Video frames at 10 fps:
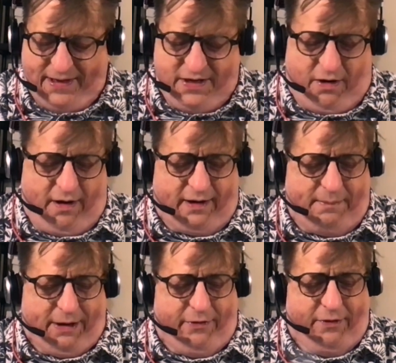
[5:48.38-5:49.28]
talk
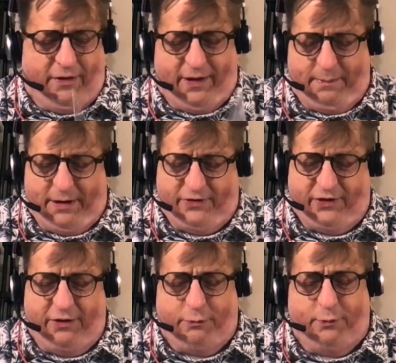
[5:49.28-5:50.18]
about her all that much, so
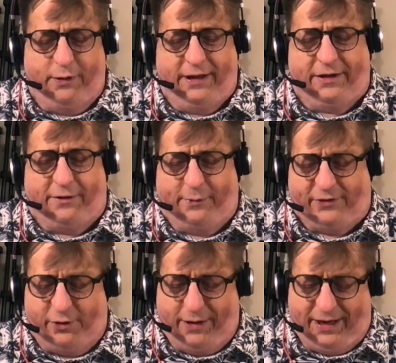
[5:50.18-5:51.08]
you don't really learn what's
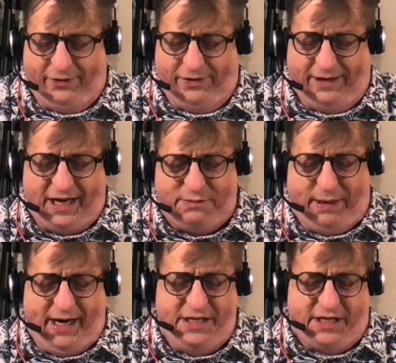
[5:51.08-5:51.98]
going on. There's a last
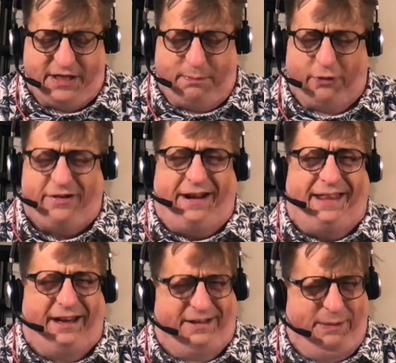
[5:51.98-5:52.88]
page that's supposed to, I
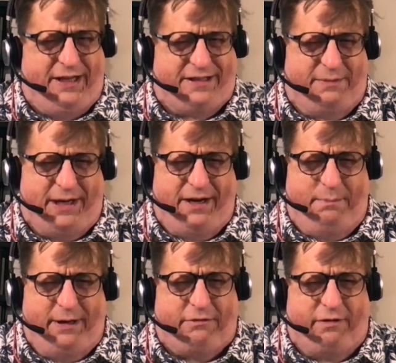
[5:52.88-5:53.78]
think, speak some kind of
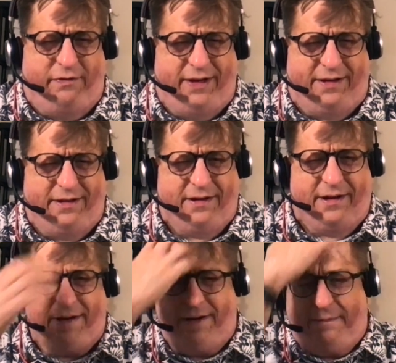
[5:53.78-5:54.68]
big reveal,
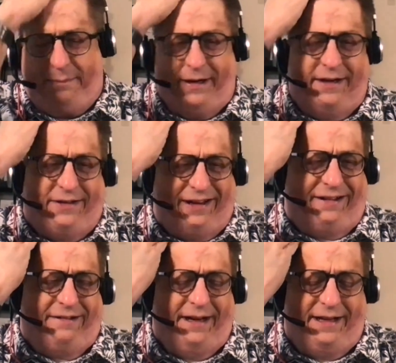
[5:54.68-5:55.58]
but it's like,
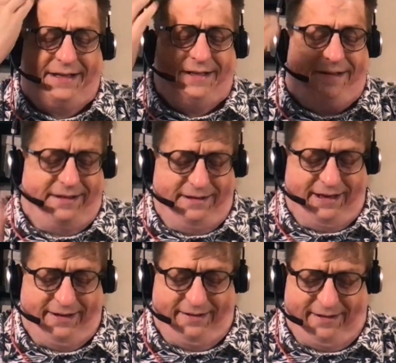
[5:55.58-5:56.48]
okay, that's
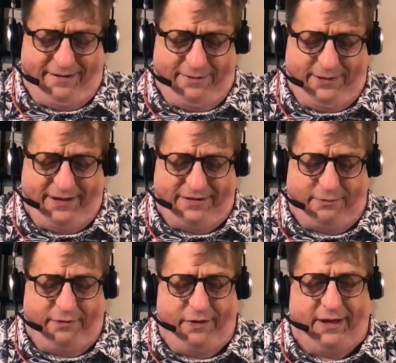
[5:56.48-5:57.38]
not, I don't know what that's
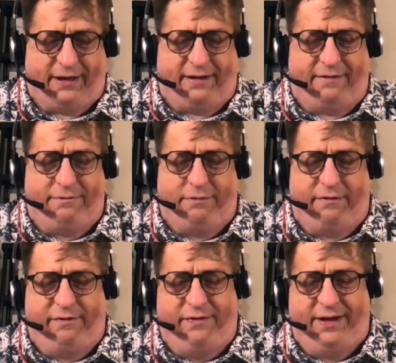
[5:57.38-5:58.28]
revealing. There's
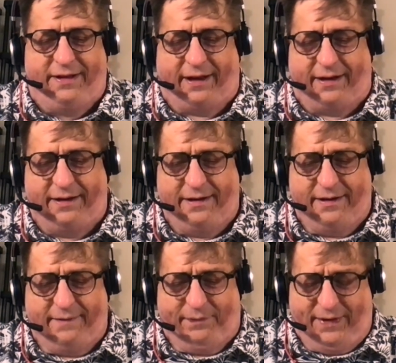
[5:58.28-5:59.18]

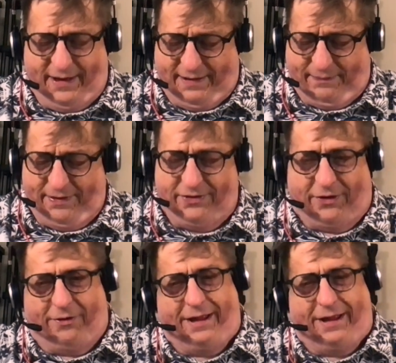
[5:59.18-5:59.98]
a whole